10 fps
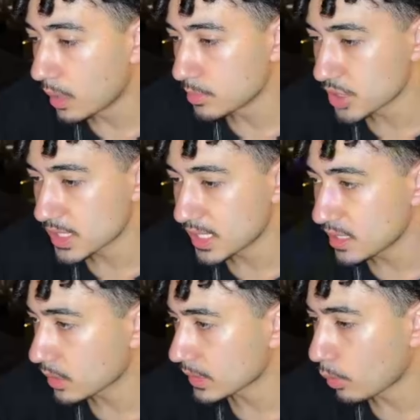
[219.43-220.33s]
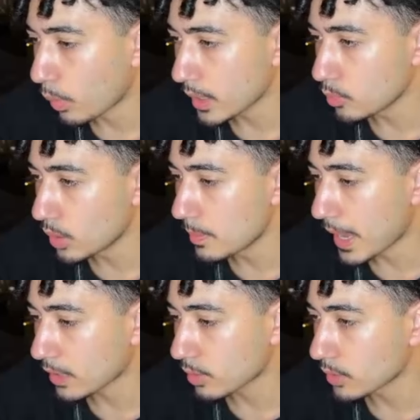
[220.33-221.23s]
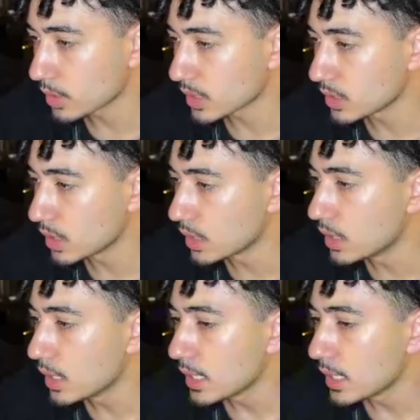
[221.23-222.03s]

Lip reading: Just sitting on that white wood background looking good.